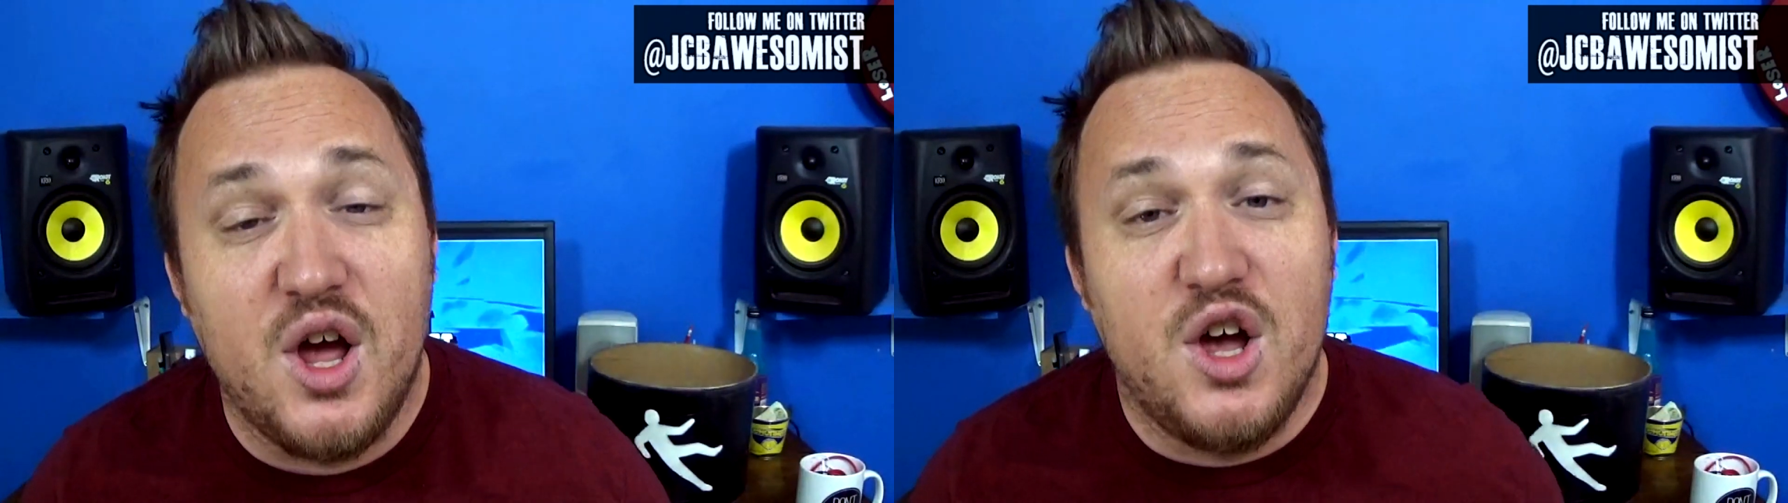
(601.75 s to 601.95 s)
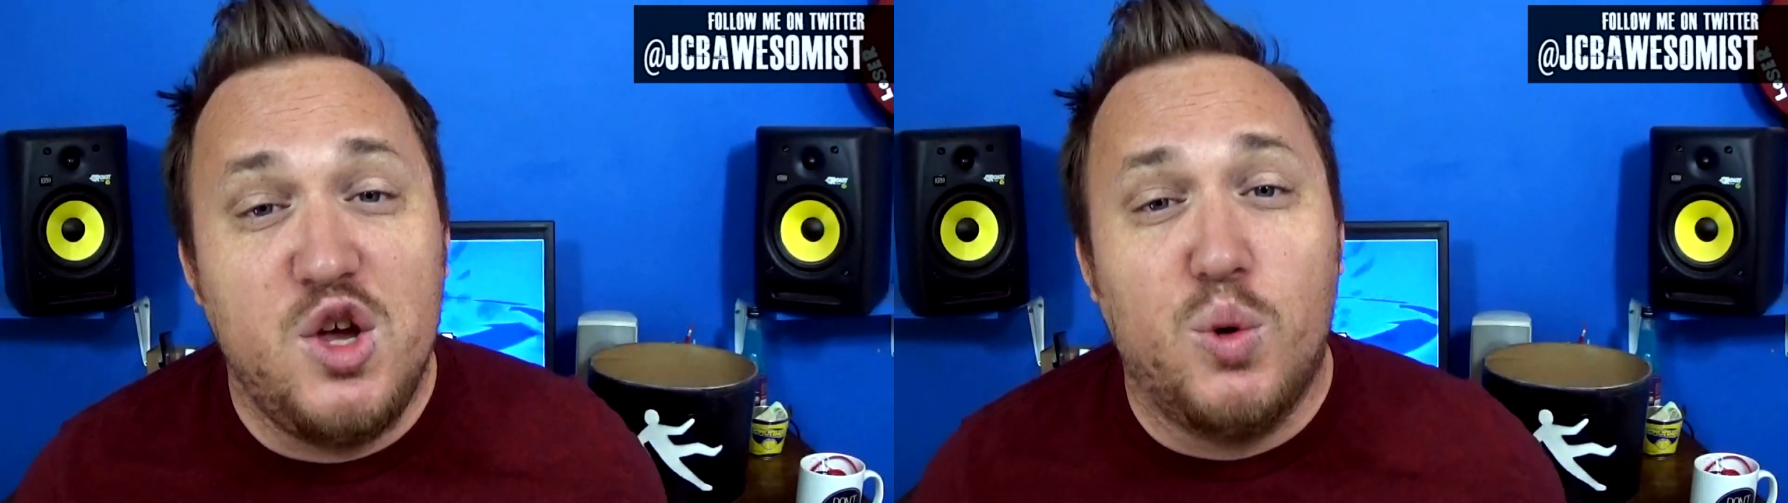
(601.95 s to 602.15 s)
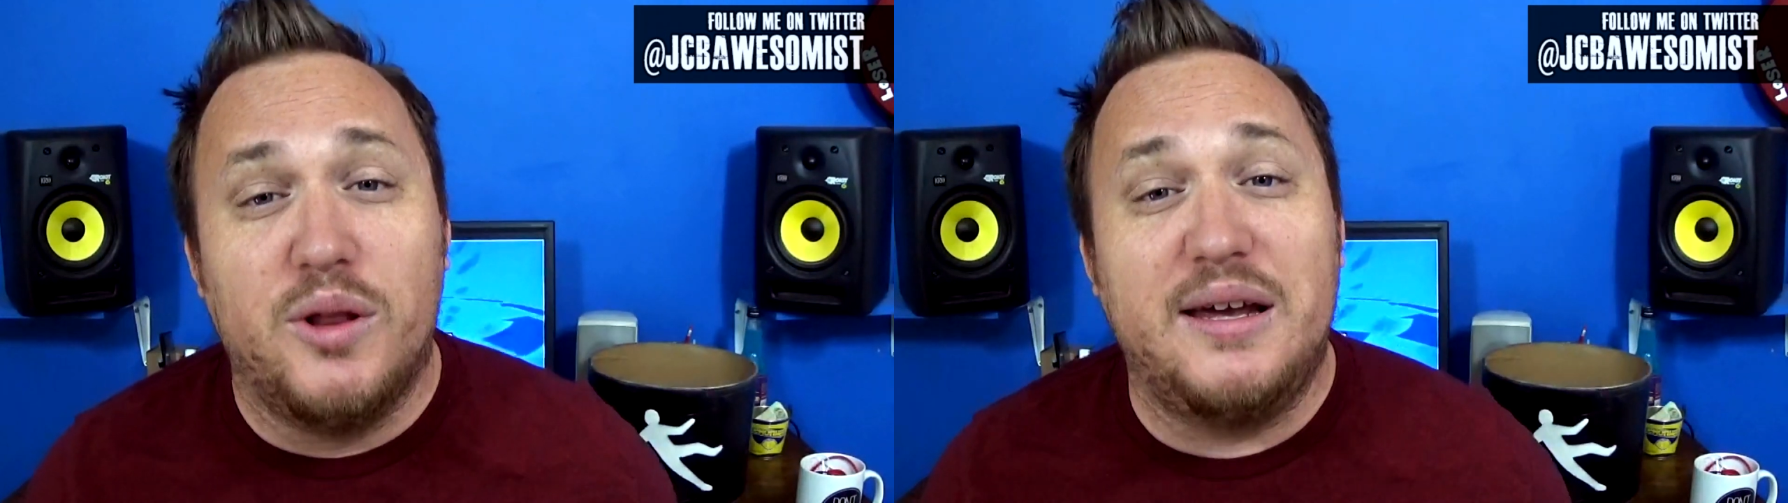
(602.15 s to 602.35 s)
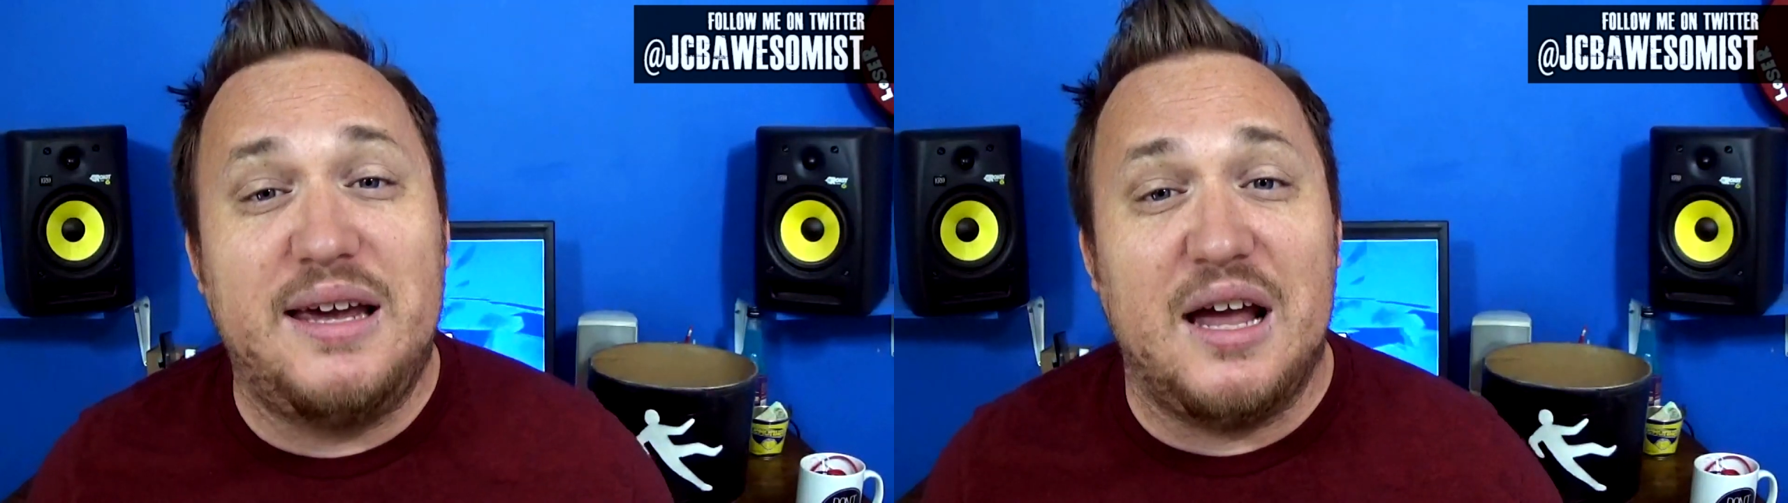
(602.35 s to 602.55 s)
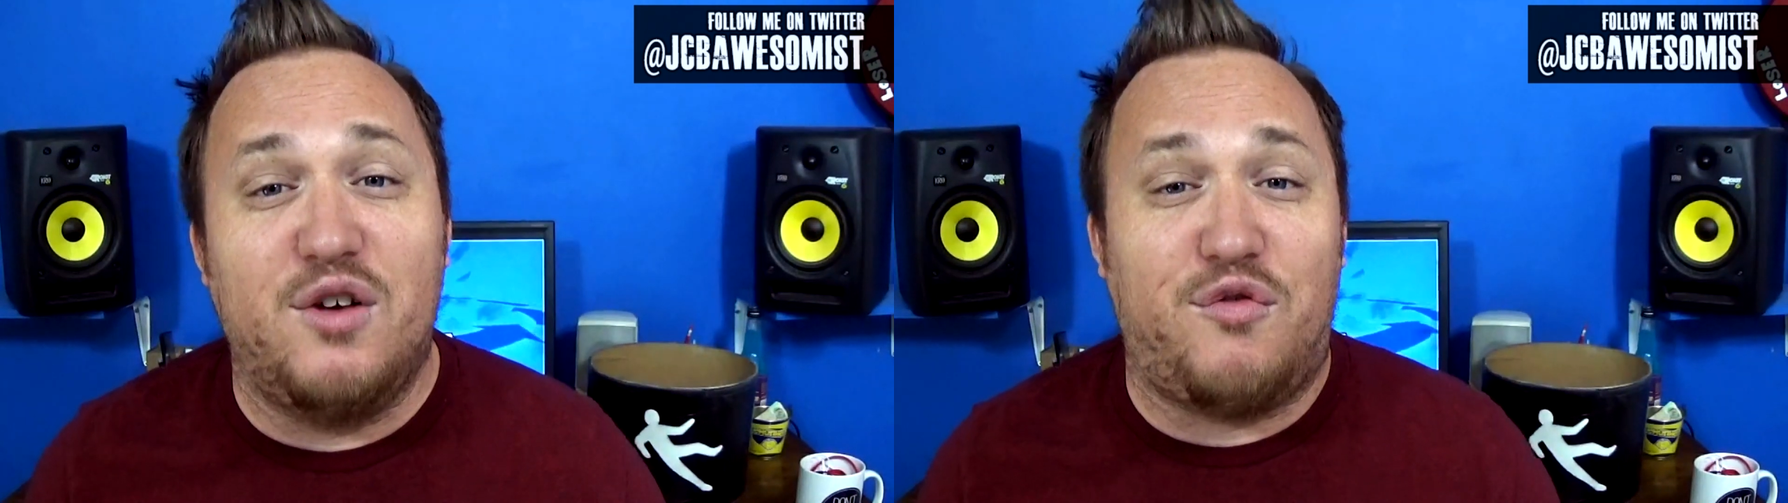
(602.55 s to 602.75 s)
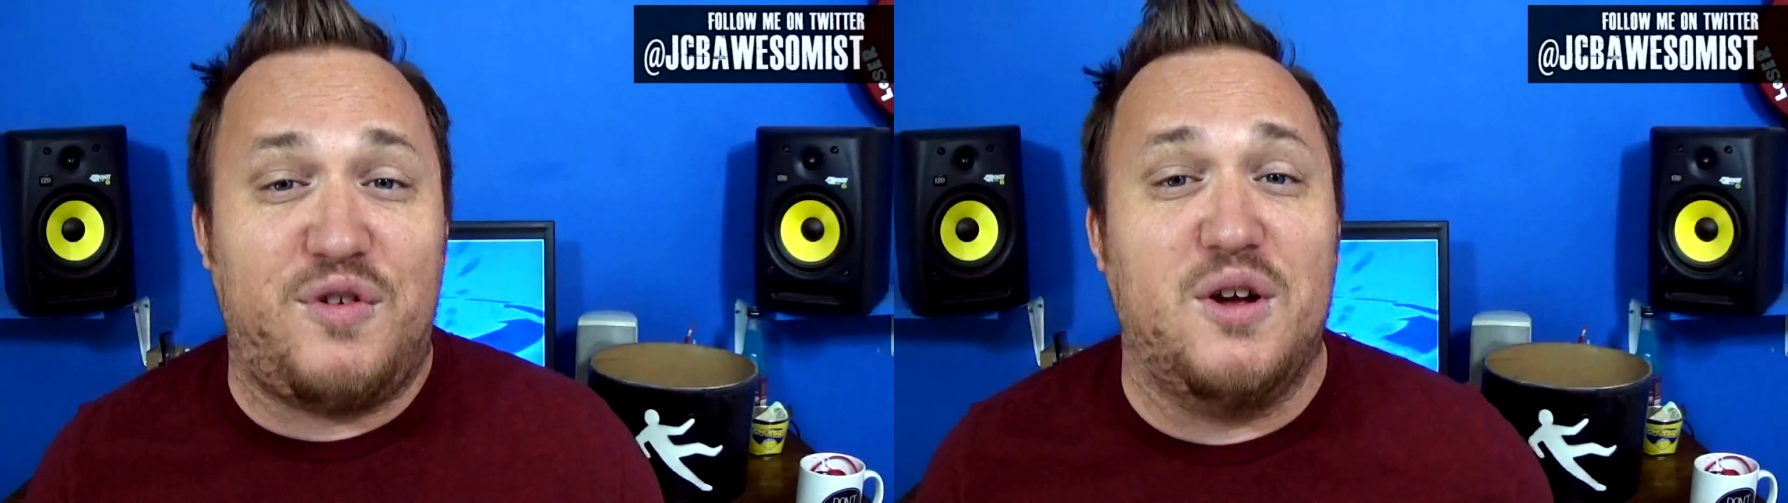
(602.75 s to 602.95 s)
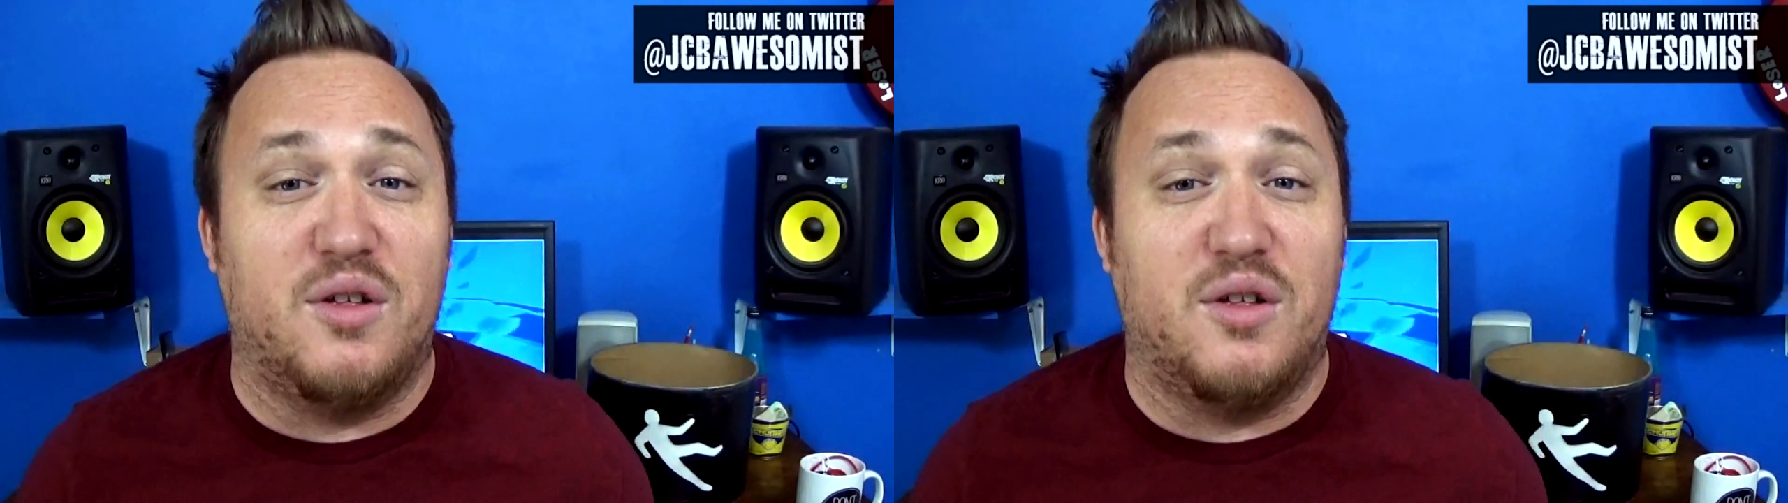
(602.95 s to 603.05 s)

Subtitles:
you will again feel